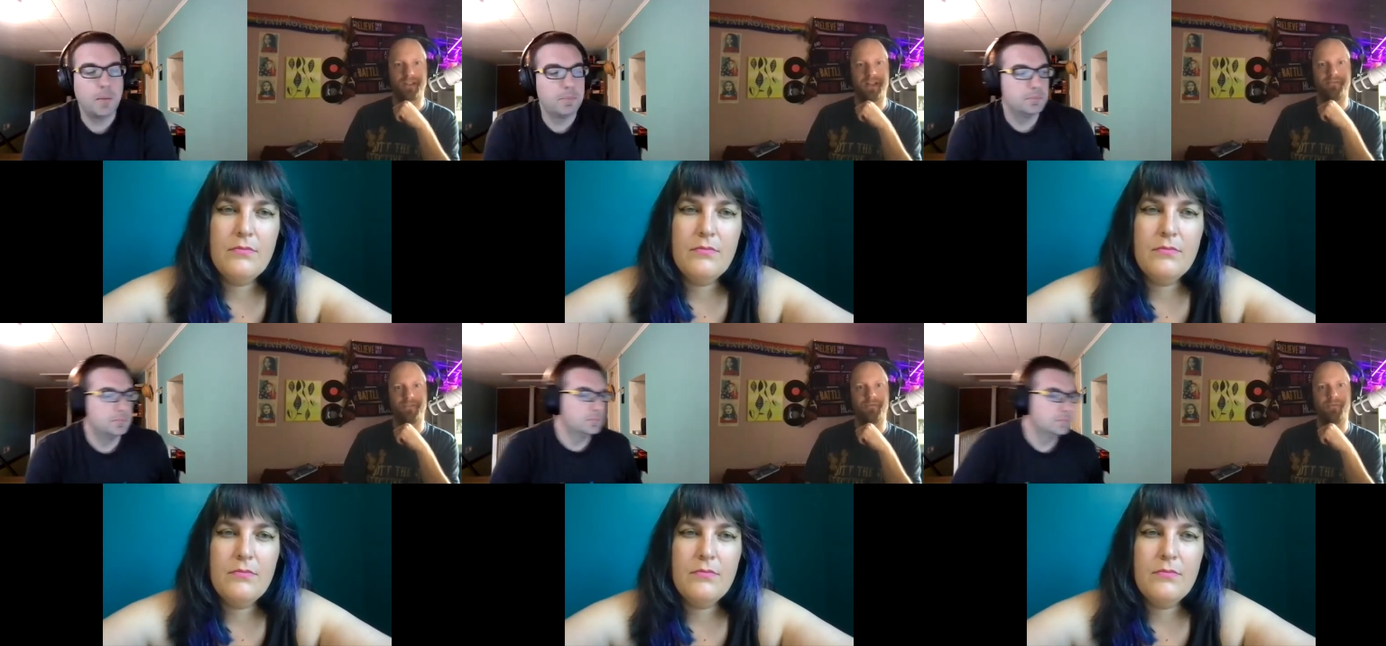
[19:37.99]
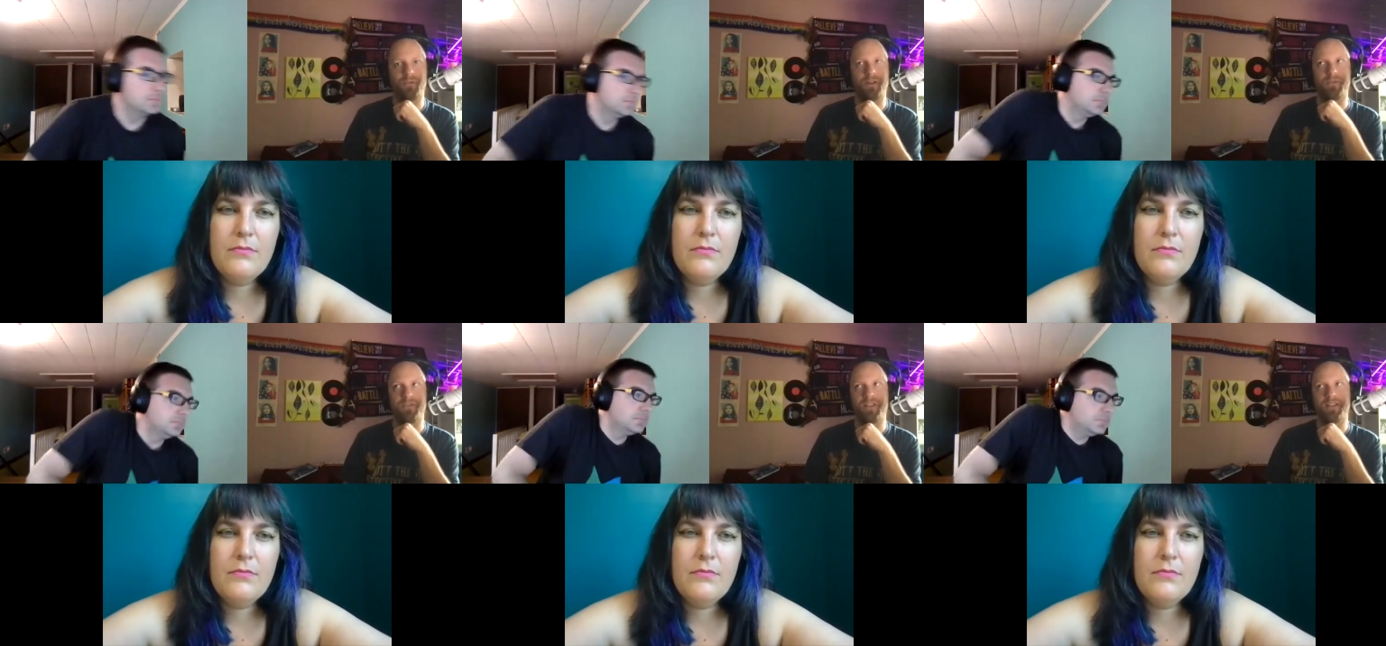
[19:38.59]
Speaker 1: Thai food before I
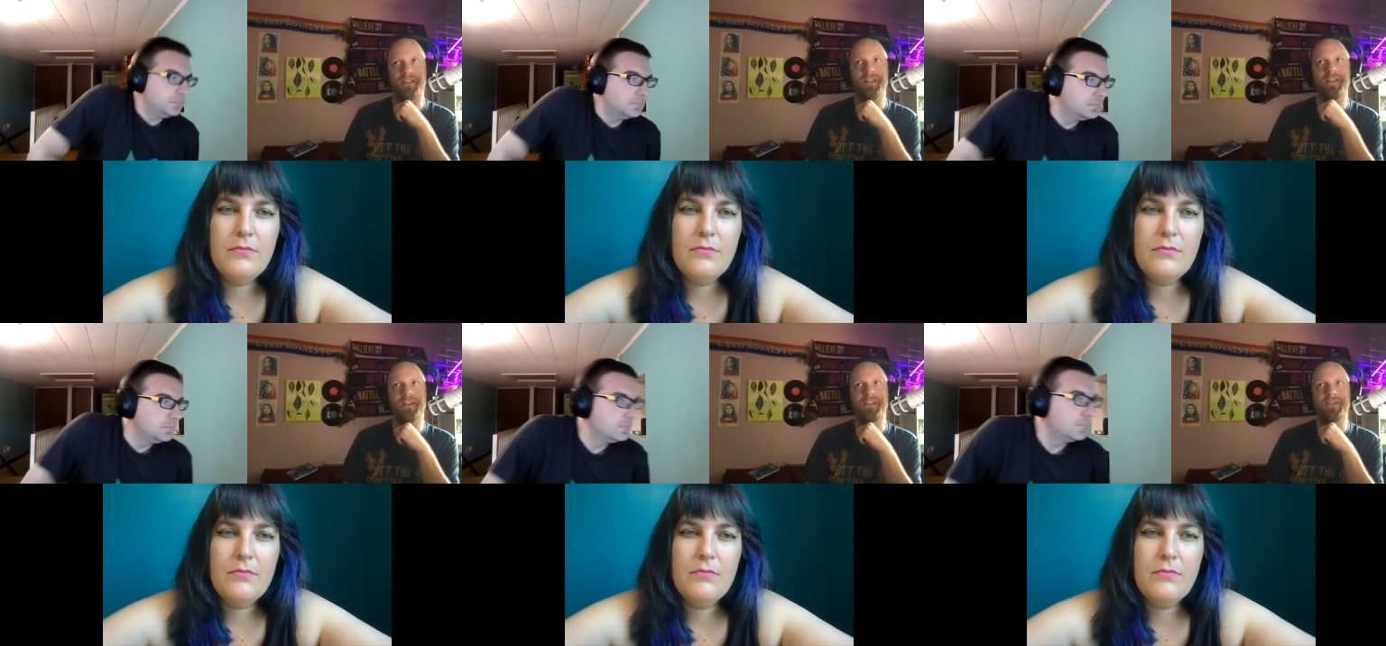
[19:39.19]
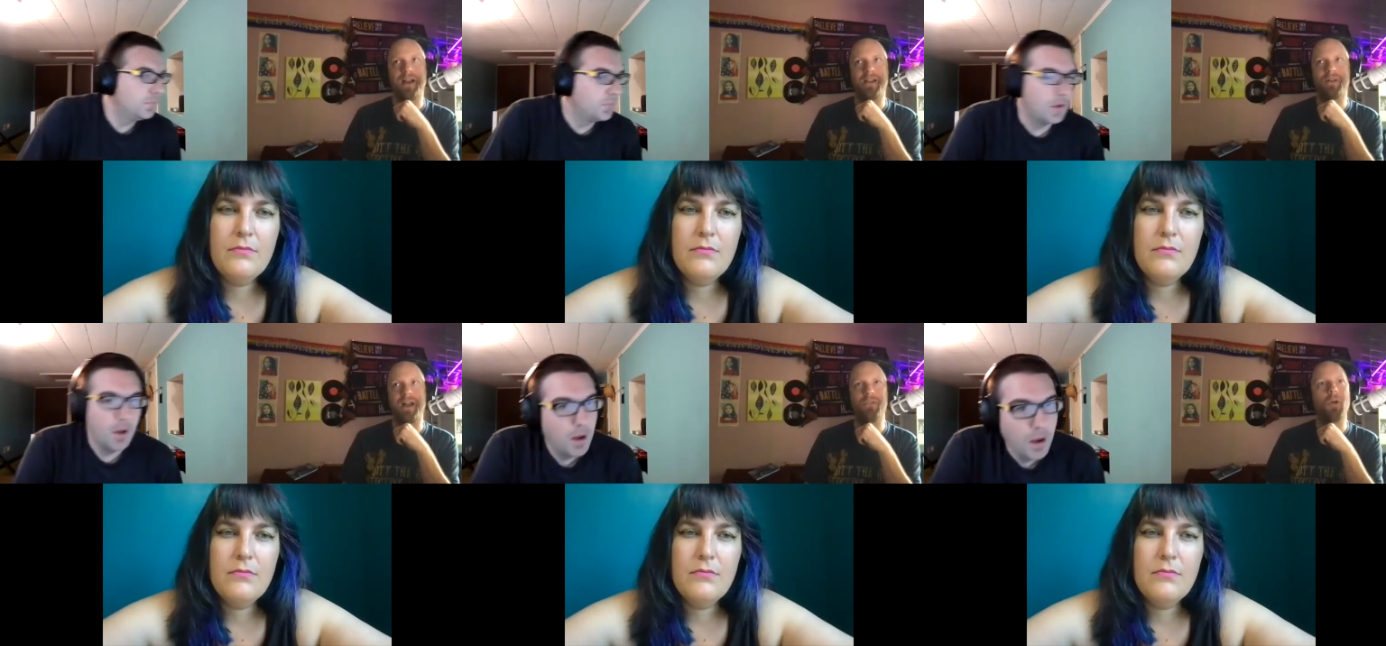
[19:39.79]
was vegan. So I don't
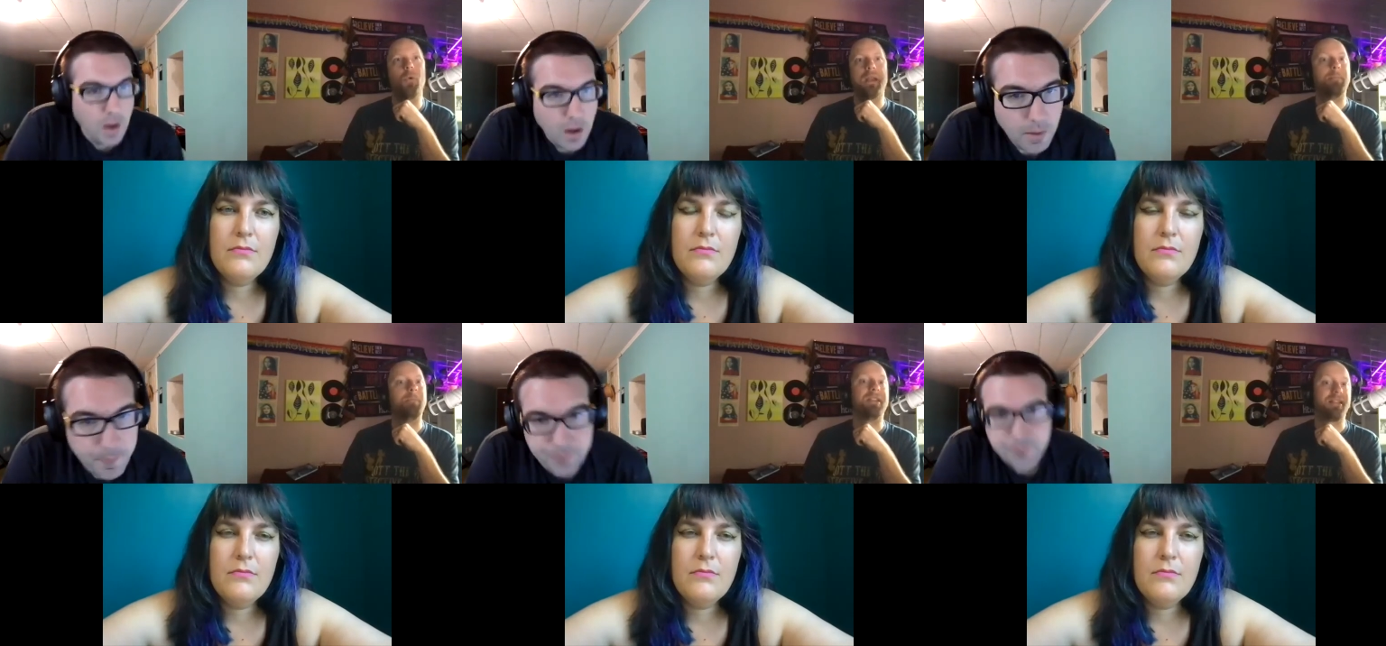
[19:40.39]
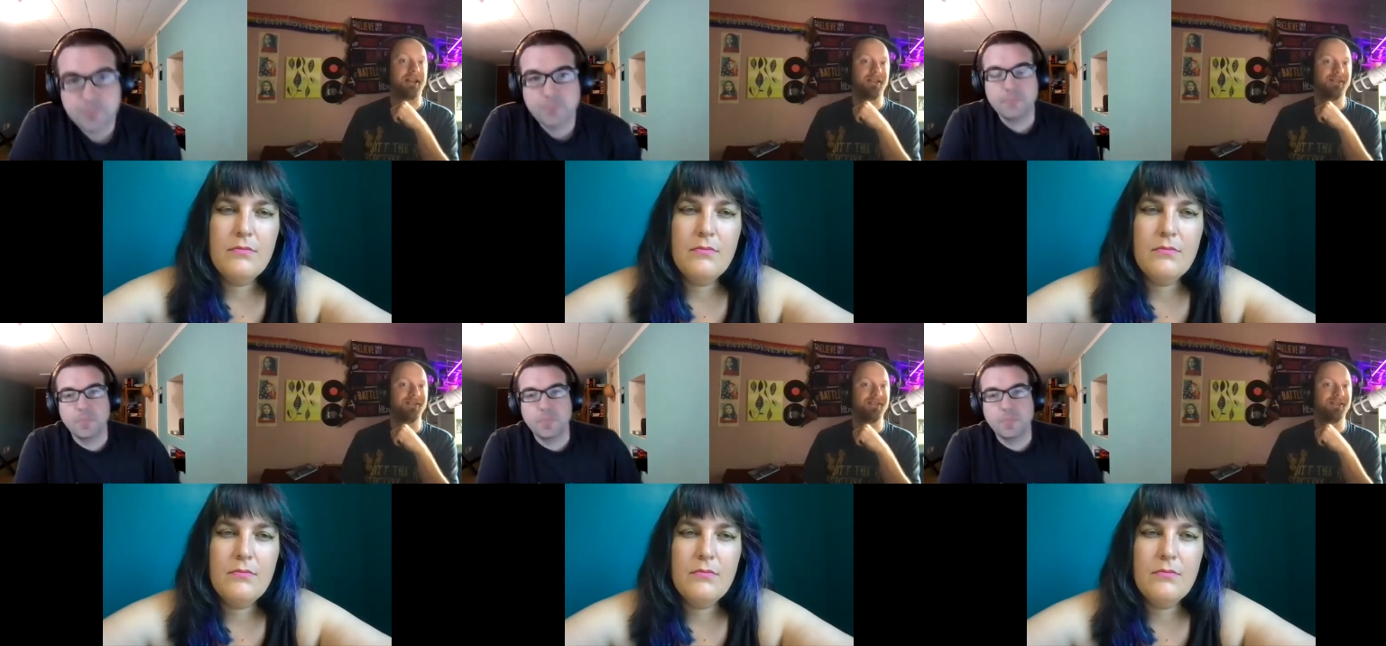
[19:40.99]
I don't know what I'm missing.